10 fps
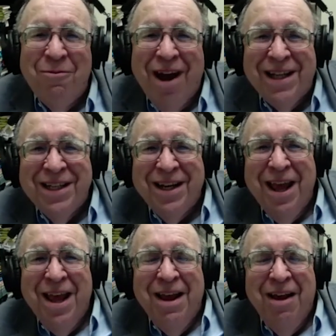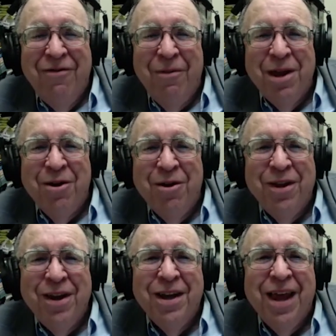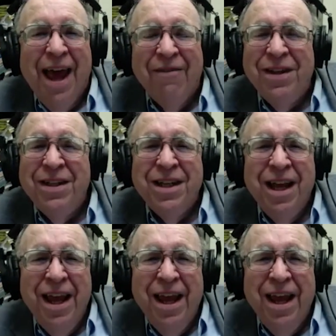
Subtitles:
rising from the earth into the heavens.